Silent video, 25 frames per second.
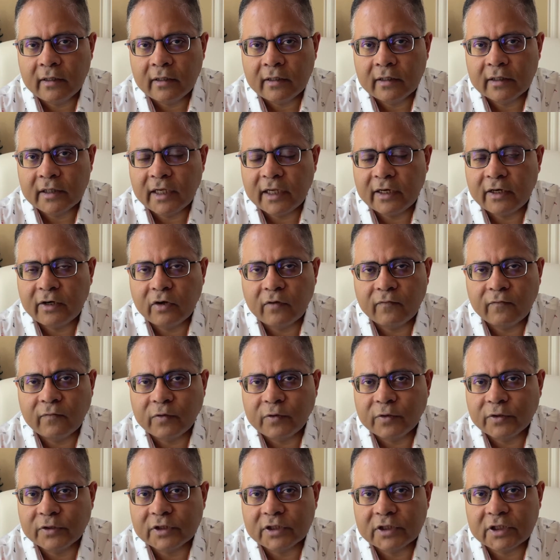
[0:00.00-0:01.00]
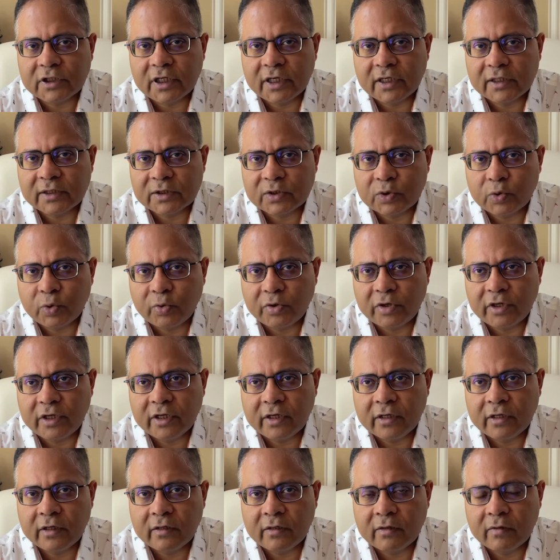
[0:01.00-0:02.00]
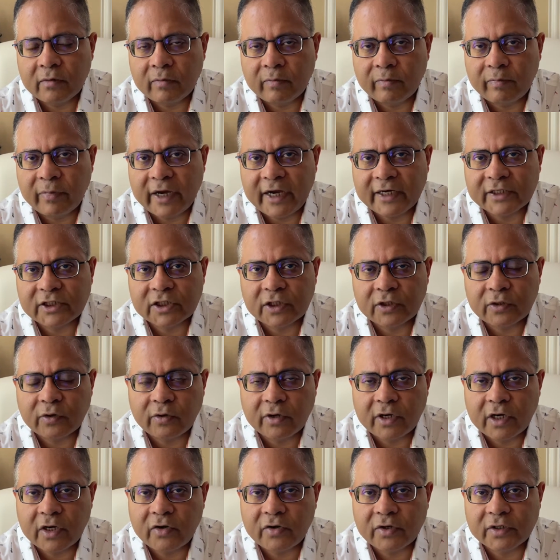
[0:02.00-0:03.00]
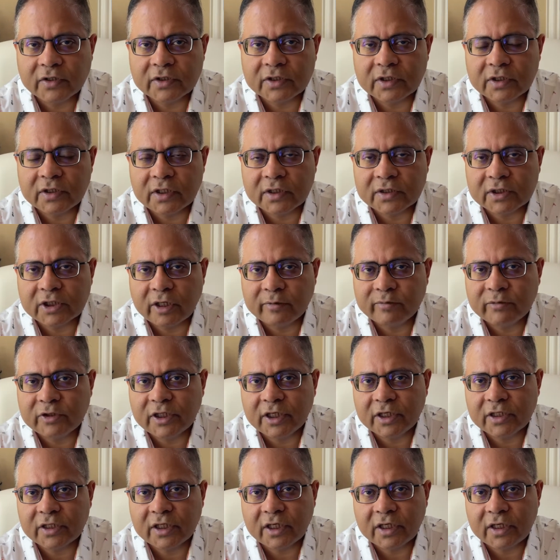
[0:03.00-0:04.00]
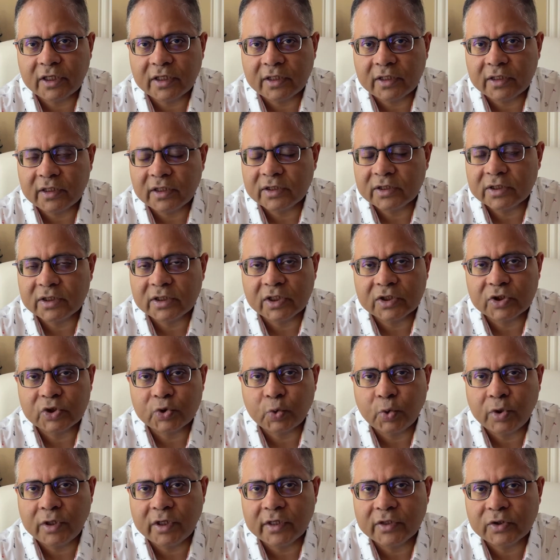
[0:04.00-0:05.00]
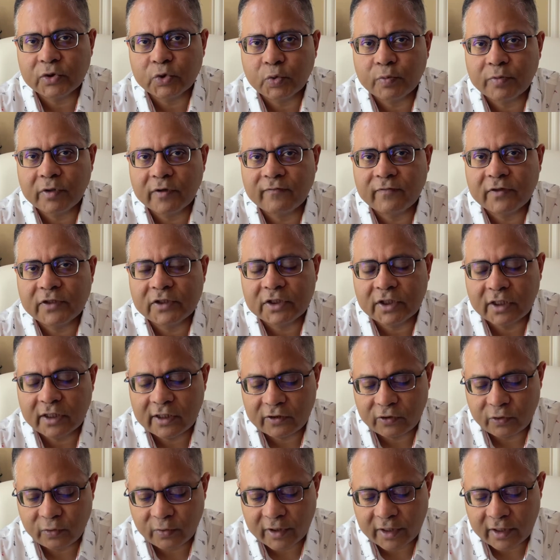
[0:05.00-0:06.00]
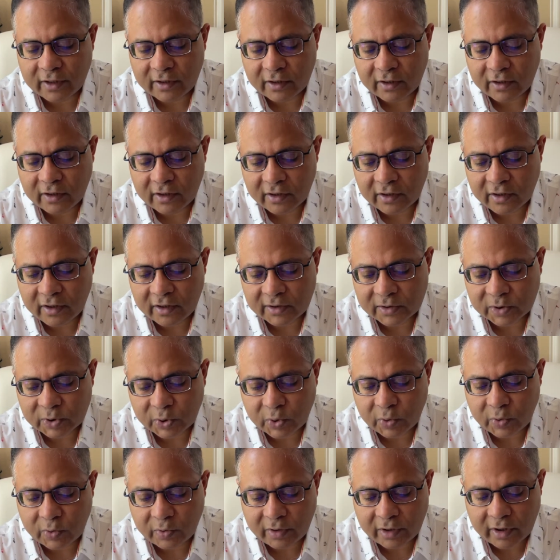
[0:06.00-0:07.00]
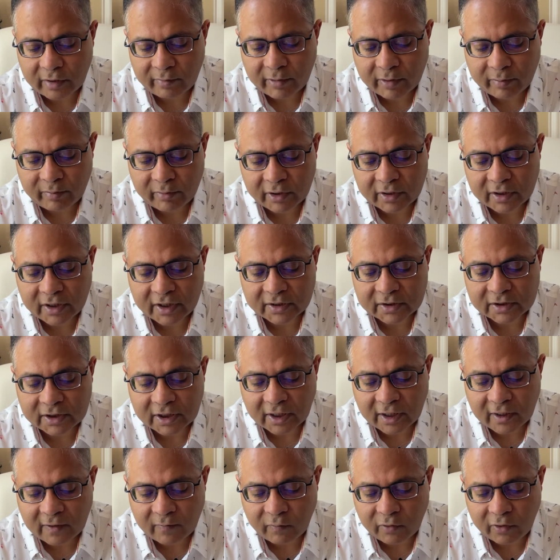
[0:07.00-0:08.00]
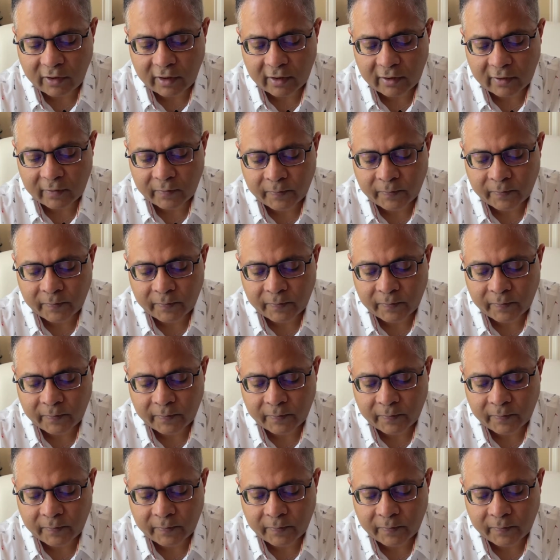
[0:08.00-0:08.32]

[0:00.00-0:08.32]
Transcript: then of course he has no real passion or interest in the subject and is just doing it superficially to get the degree. So remember that second point.